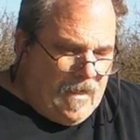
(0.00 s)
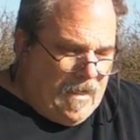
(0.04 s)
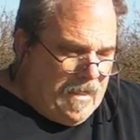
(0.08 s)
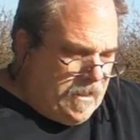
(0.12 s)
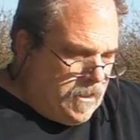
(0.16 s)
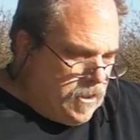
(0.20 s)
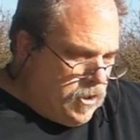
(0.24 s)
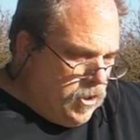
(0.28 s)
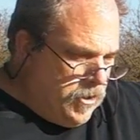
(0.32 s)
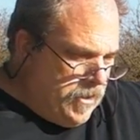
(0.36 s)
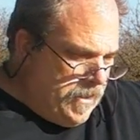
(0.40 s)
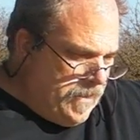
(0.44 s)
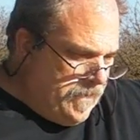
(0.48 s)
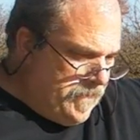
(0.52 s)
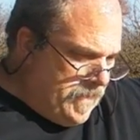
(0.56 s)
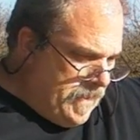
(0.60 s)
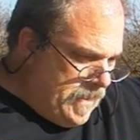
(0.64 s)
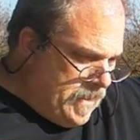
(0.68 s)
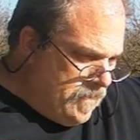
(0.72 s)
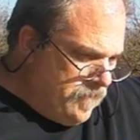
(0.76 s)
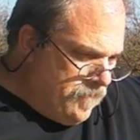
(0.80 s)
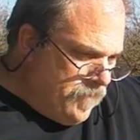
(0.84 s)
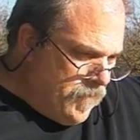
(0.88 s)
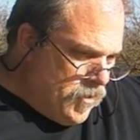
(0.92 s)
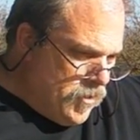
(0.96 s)
including the
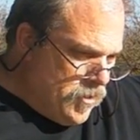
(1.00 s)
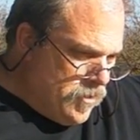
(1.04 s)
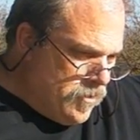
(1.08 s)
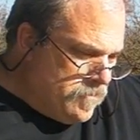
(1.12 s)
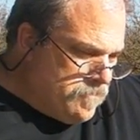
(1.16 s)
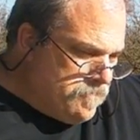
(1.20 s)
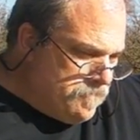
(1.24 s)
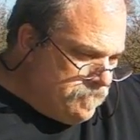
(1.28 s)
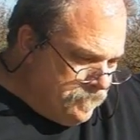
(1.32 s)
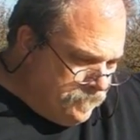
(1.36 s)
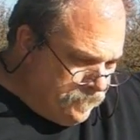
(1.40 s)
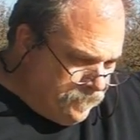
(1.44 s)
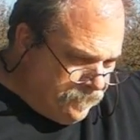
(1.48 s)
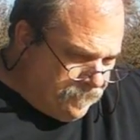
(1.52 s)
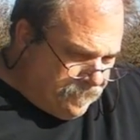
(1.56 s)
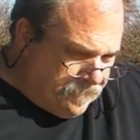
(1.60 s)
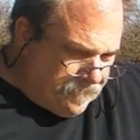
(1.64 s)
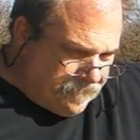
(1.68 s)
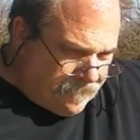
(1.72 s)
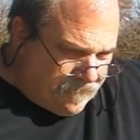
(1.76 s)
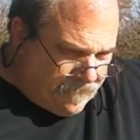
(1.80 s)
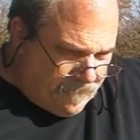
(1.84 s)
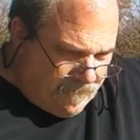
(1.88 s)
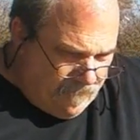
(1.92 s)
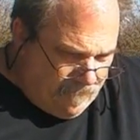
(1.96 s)
inverter.
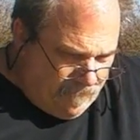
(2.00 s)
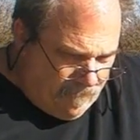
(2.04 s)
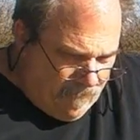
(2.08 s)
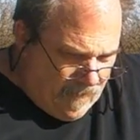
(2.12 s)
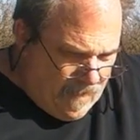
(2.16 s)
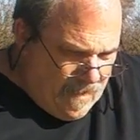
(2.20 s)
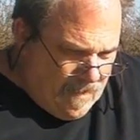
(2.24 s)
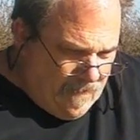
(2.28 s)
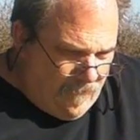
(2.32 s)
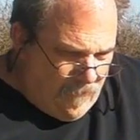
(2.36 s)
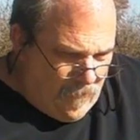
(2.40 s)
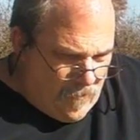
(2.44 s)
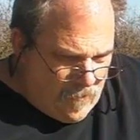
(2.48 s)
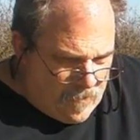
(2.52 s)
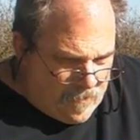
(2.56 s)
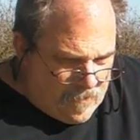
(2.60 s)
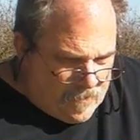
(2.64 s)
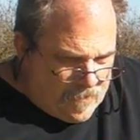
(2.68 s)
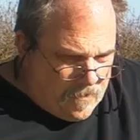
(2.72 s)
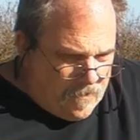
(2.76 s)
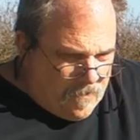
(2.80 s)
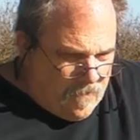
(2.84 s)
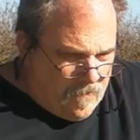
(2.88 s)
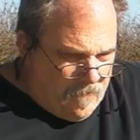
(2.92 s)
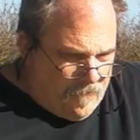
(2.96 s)

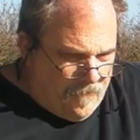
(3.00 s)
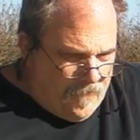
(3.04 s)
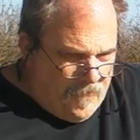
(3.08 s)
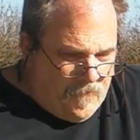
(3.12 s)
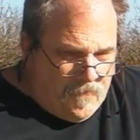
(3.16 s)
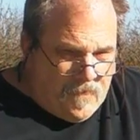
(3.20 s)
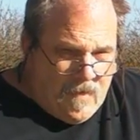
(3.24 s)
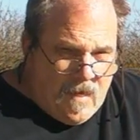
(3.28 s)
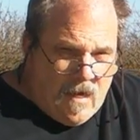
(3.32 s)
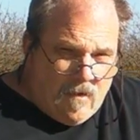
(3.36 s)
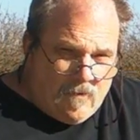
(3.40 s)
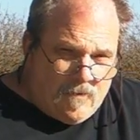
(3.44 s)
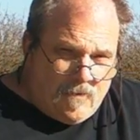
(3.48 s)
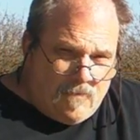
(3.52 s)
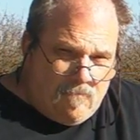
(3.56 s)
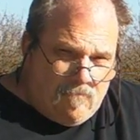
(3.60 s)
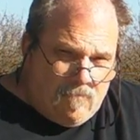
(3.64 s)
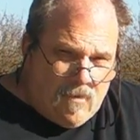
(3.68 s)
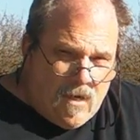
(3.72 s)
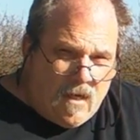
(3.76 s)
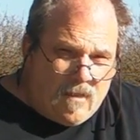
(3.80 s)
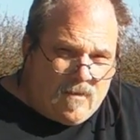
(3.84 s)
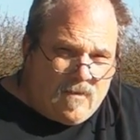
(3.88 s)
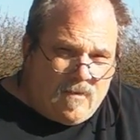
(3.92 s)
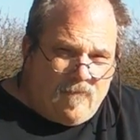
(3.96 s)
Inverters are a few
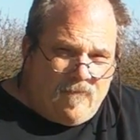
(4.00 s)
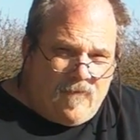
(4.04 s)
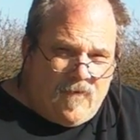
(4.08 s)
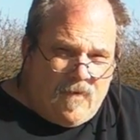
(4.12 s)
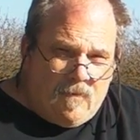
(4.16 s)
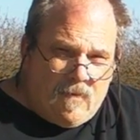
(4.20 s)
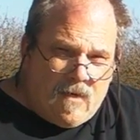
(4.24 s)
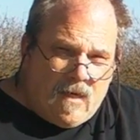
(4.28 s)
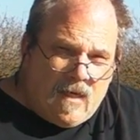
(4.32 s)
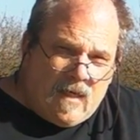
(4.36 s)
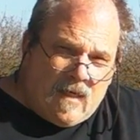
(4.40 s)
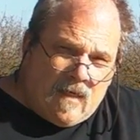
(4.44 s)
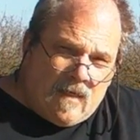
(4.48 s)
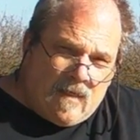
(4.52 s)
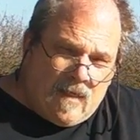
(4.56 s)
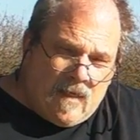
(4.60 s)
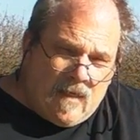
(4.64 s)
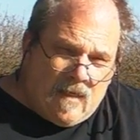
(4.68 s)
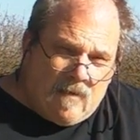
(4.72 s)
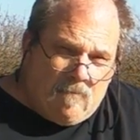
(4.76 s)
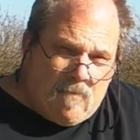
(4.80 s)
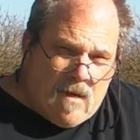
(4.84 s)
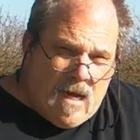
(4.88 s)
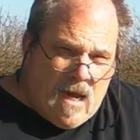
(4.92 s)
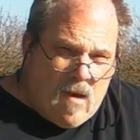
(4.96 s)
$1,000 if you're
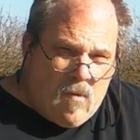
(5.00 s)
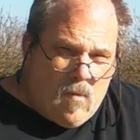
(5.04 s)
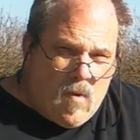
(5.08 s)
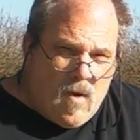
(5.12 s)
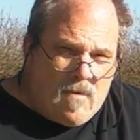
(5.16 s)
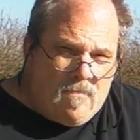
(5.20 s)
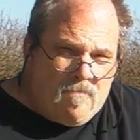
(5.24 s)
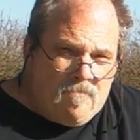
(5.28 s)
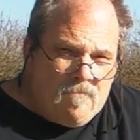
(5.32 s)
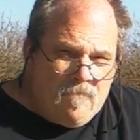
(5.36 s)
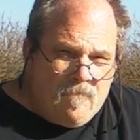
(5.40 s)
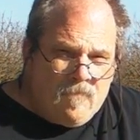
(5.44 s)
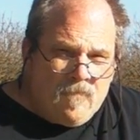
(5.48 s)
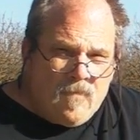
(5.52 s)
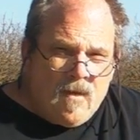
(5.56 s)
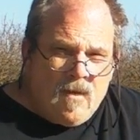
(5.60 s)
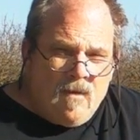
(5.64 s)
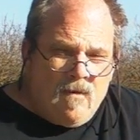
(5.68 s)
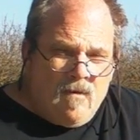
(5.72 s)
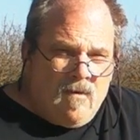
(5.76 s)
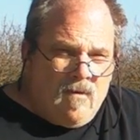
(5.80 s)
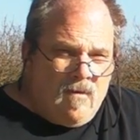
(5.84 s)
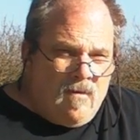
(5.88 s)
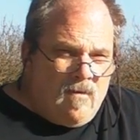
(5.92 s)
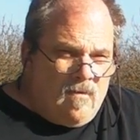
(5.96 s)
going to buy one.
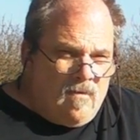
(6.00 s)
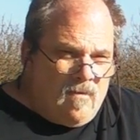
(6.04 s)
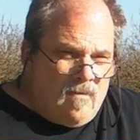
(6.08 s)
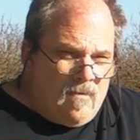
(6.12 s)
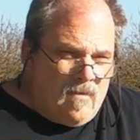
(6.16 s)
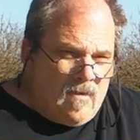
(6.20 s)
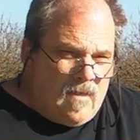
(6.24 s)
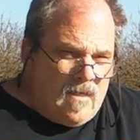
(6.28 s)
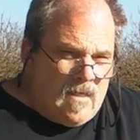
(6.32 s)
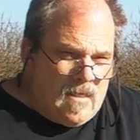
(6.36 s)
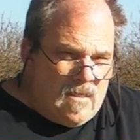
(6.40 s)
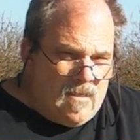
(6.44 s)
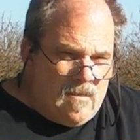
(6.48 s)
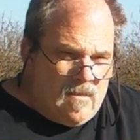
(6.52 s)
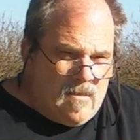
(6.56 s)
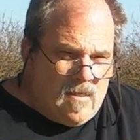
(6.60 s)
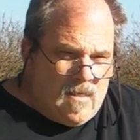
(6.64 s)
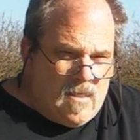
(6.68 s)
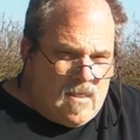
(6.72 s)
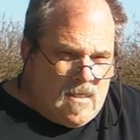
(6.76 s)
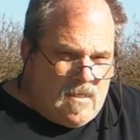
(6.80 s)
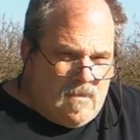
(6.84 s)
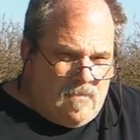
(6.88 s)
And